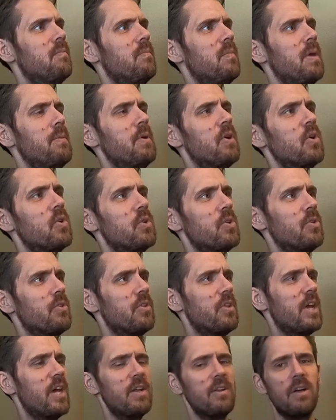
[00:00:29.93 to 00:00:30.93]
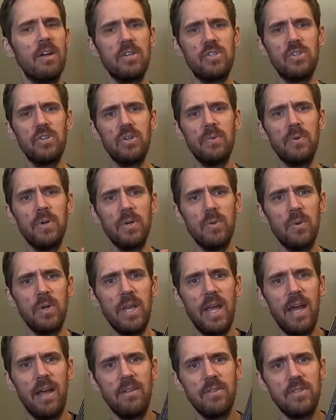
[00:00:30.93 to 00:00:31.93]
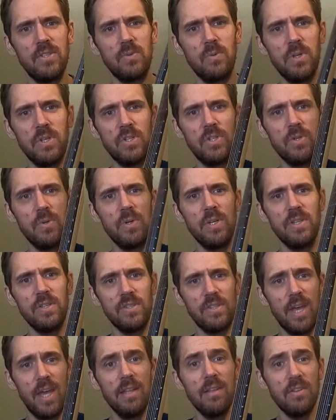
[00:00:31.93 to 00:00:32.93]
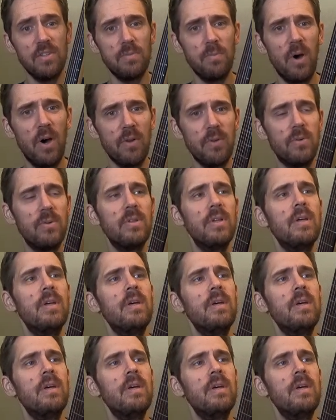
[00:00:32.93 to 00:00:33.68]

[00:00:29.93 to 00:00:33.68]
Maybe earlier than that, not sure, but when Allan switched to his headless model,